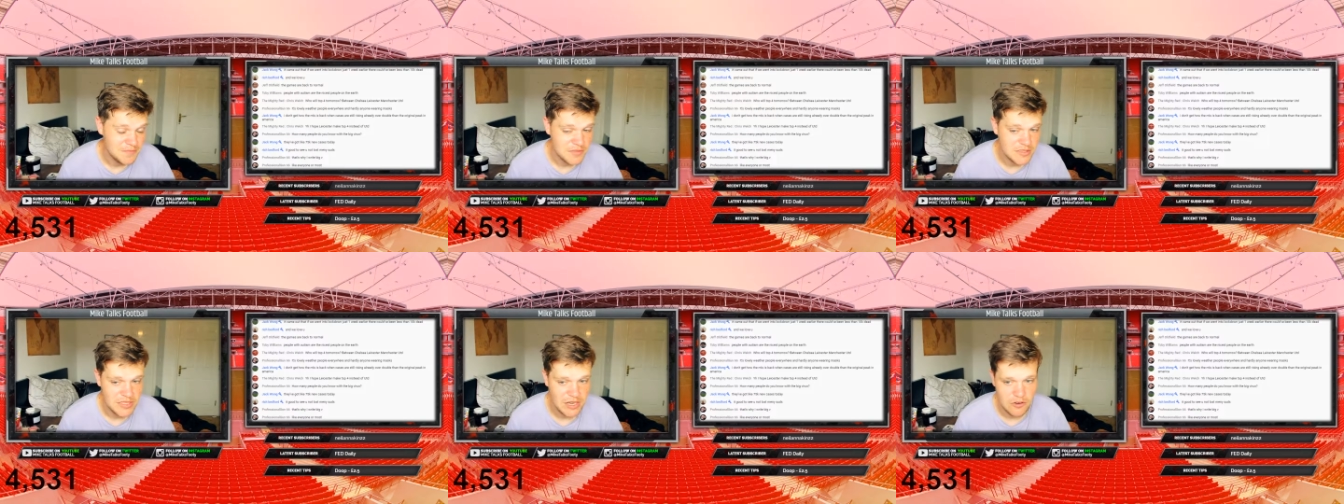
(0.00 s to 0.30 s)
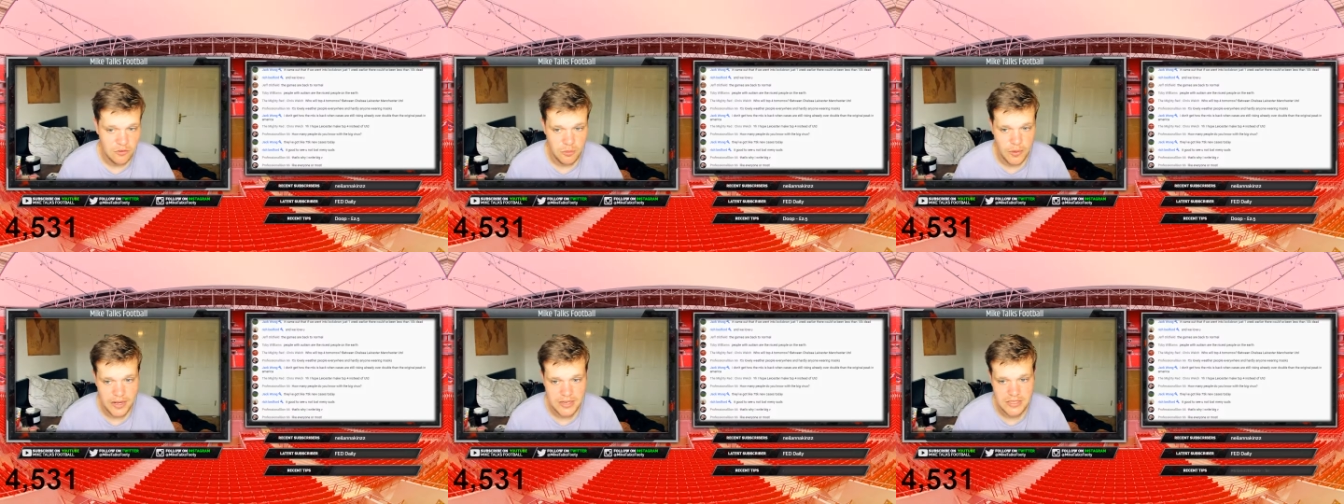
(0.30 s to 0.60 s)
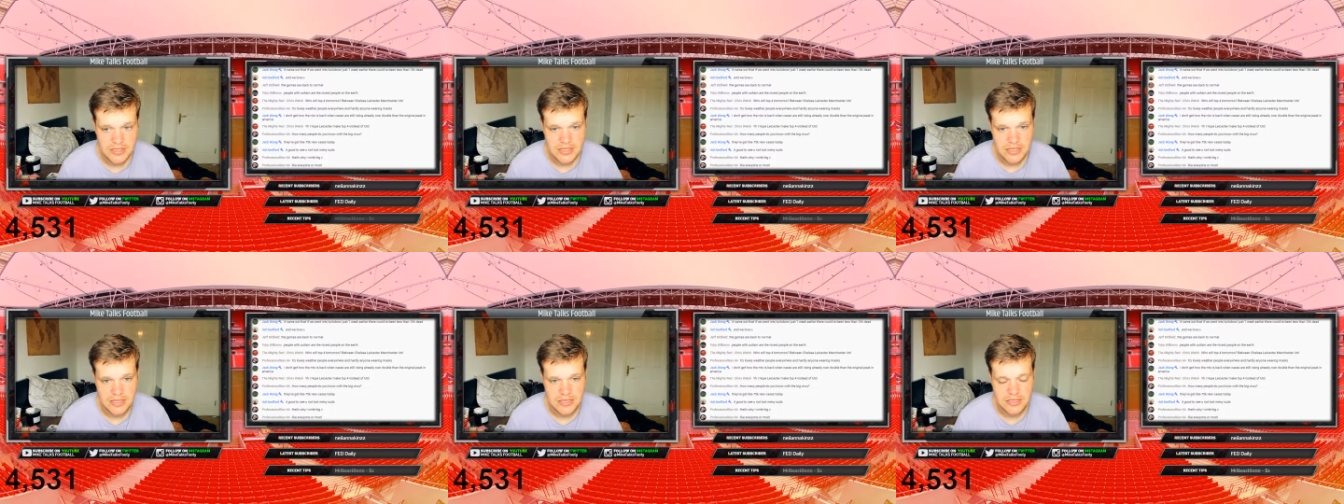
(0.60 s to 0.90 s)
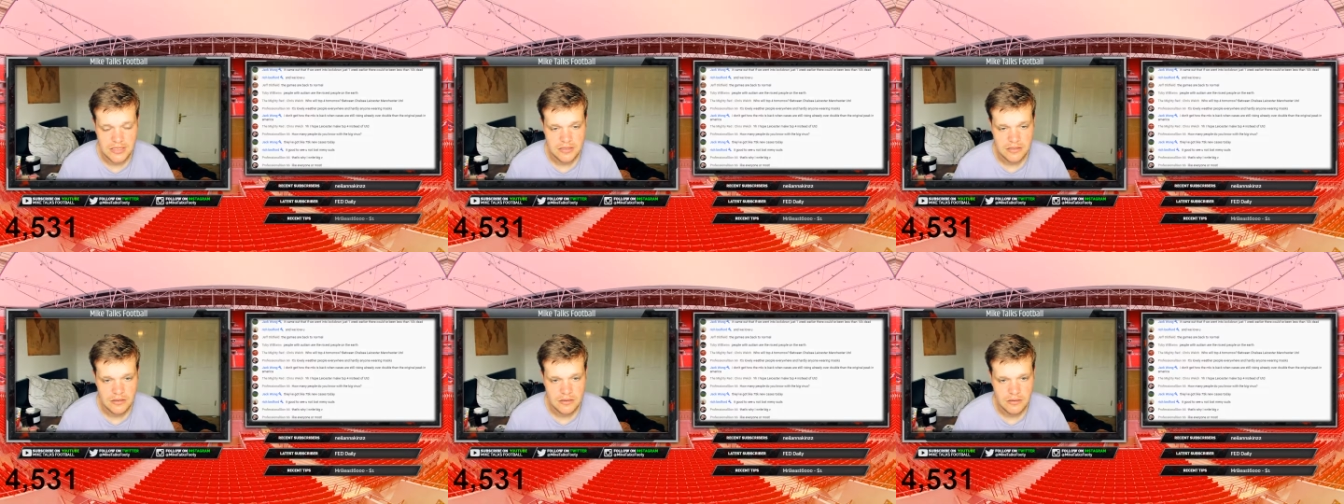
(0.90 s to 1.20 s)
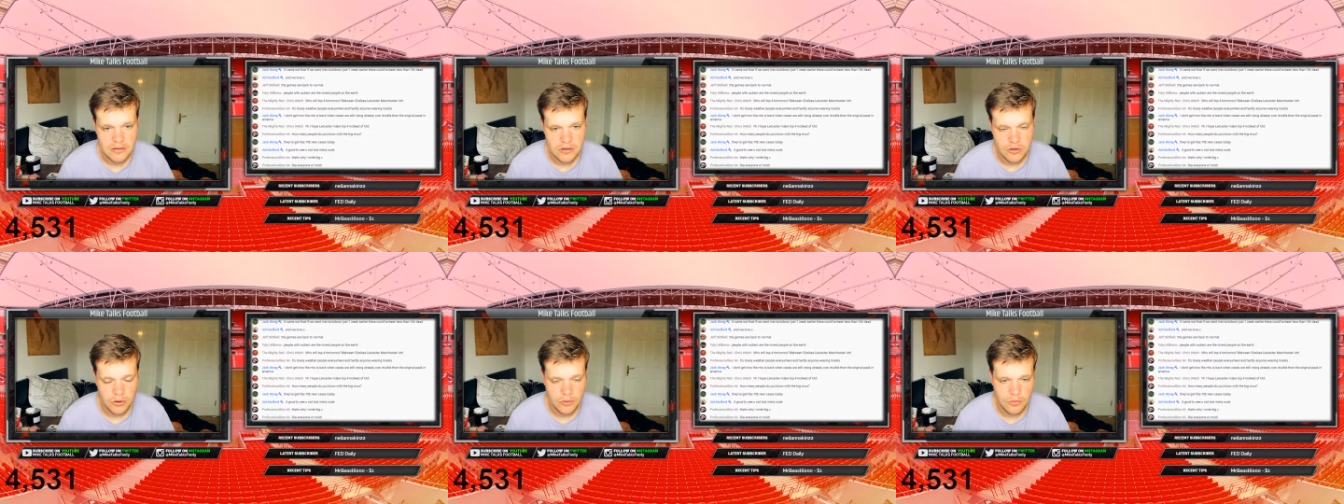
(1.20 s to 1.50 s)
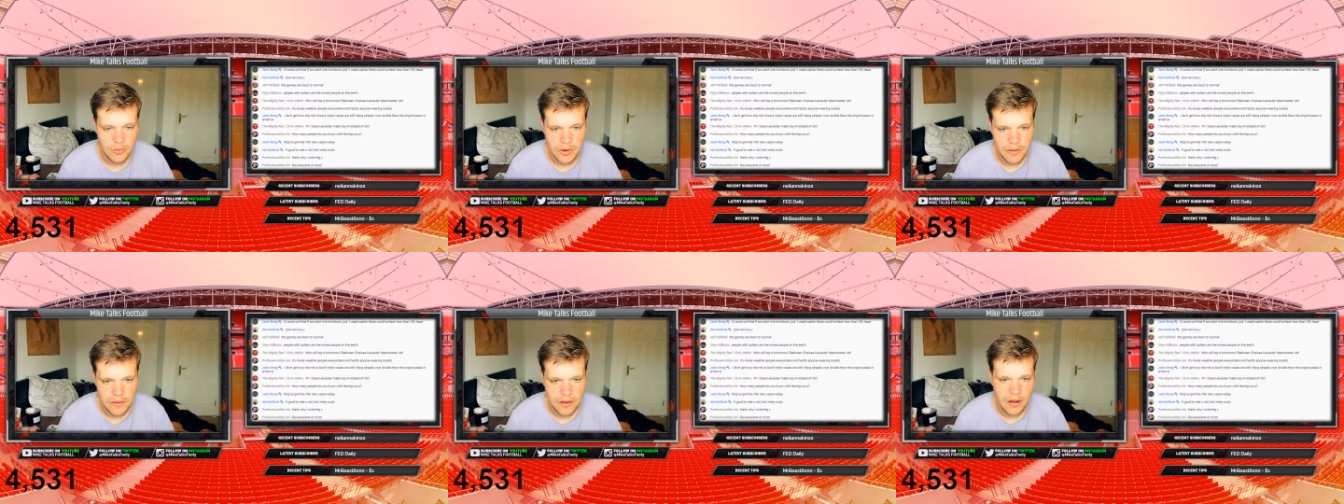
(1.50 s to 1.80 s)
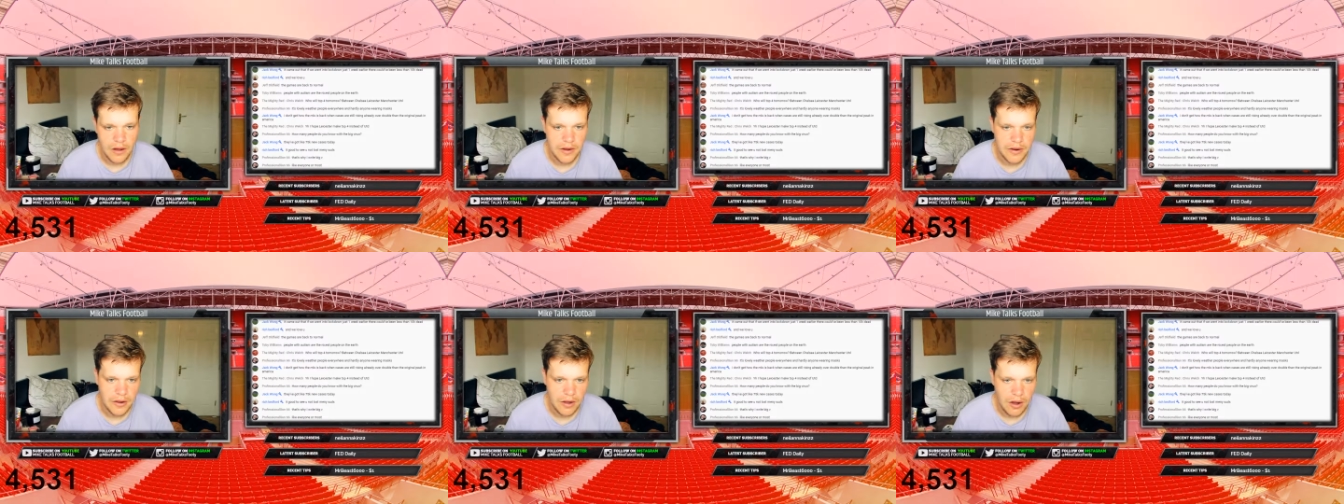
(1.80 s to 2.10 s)
Southwest is got one of the
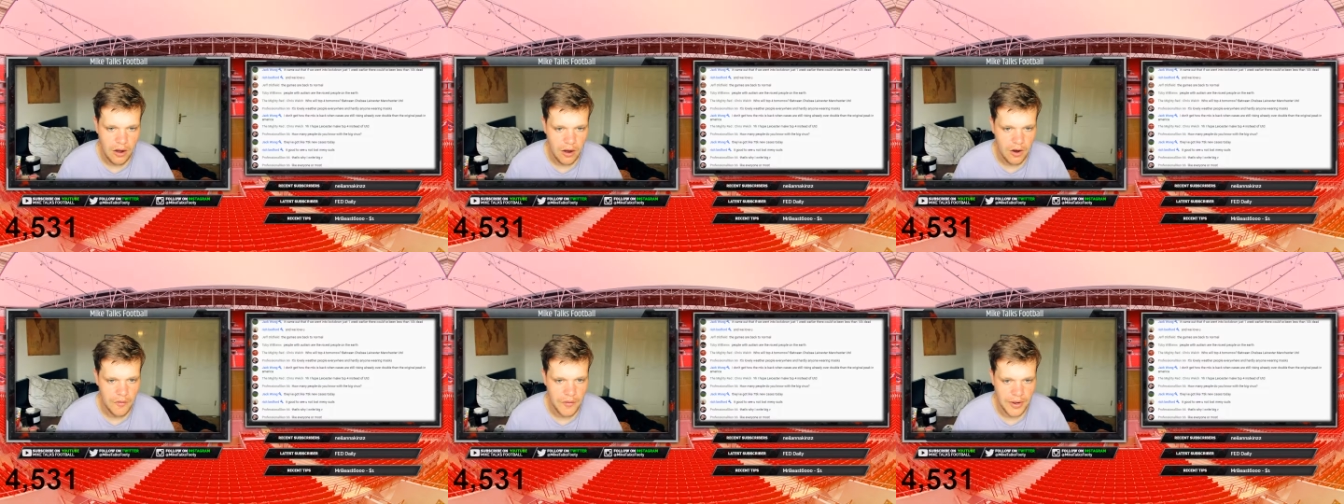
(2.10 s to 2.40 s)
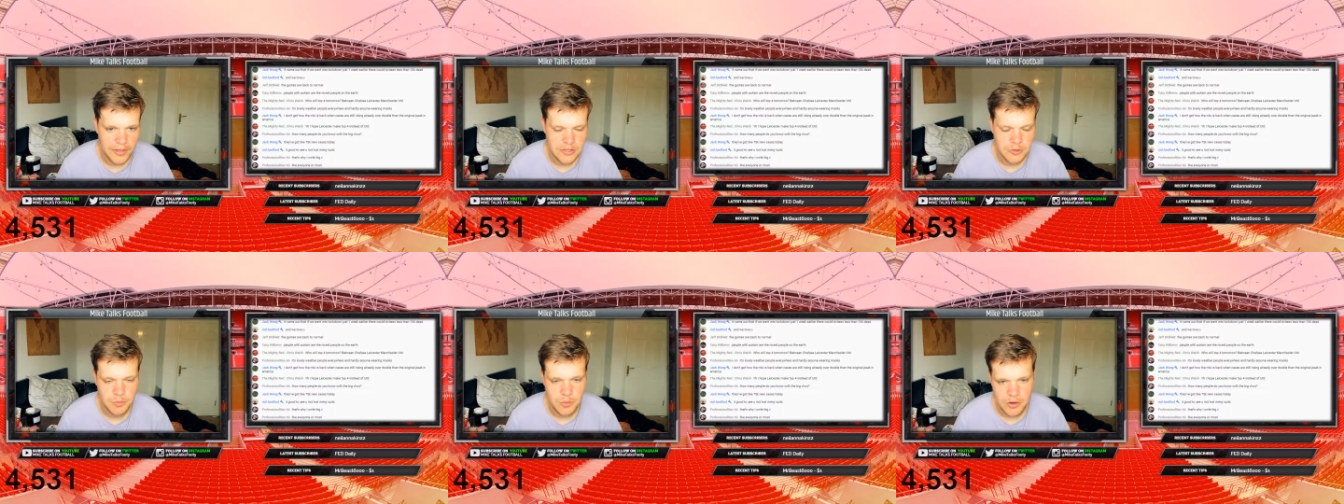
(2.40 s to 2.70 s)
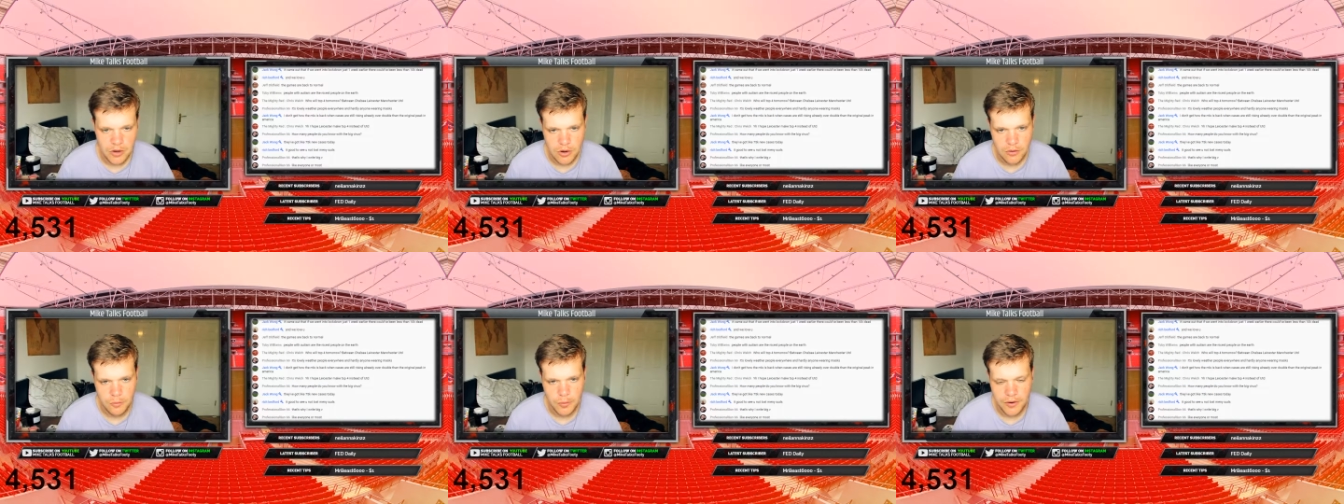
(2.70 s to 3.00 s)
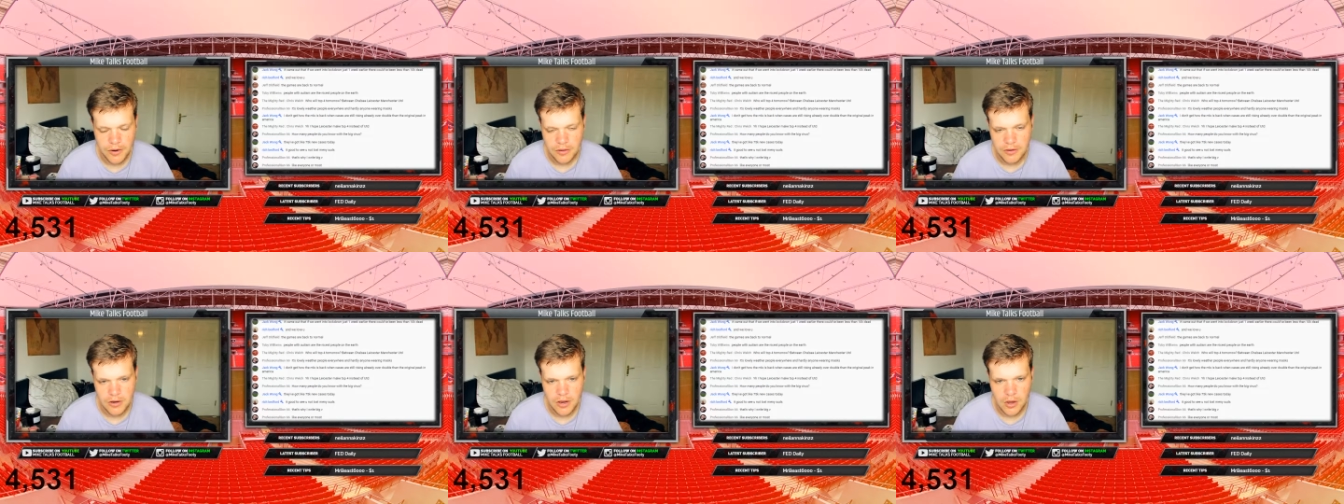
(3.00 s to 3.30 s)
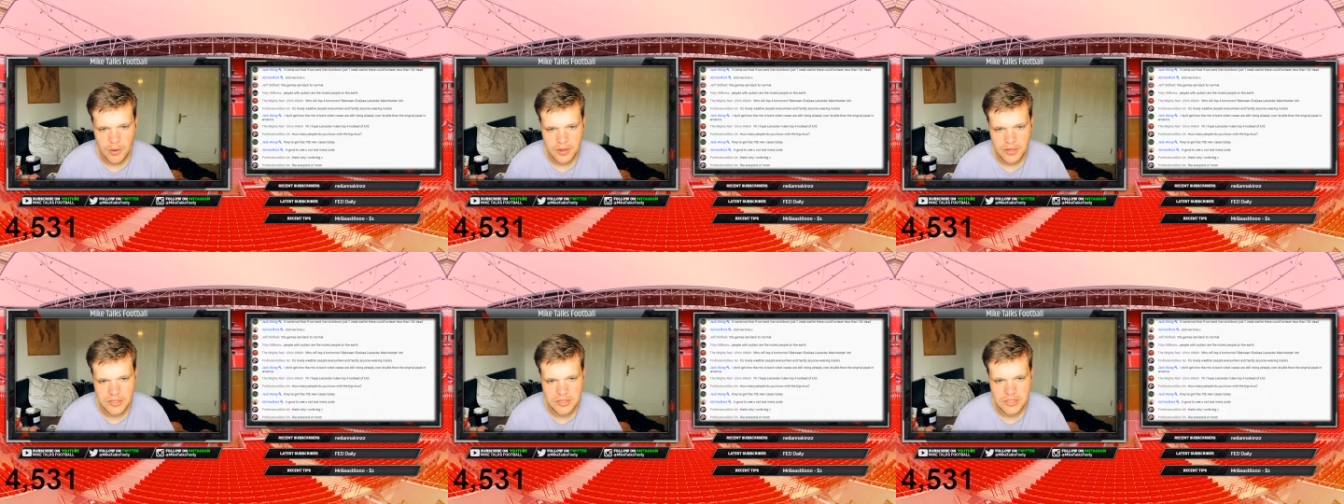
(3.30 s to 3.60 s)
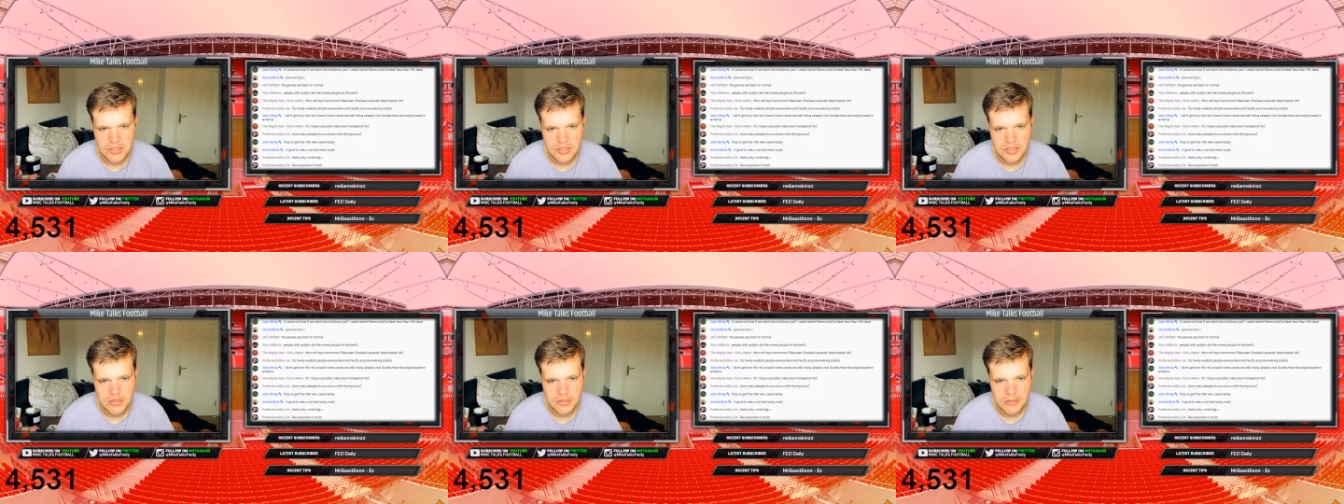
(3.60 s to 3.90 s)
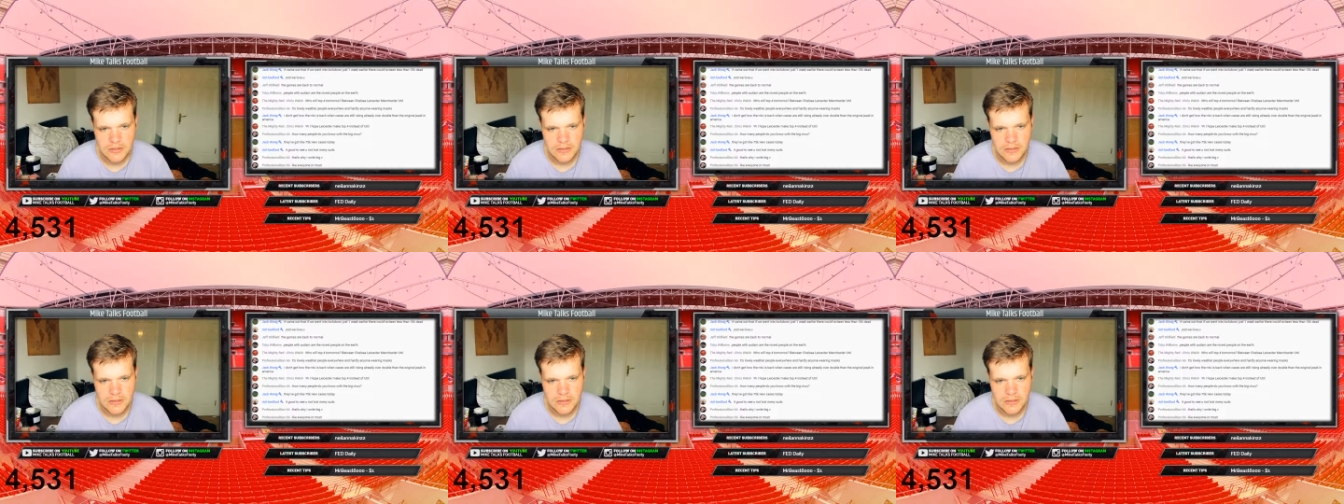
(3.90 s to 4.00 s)
higher R rates, but one of the lowest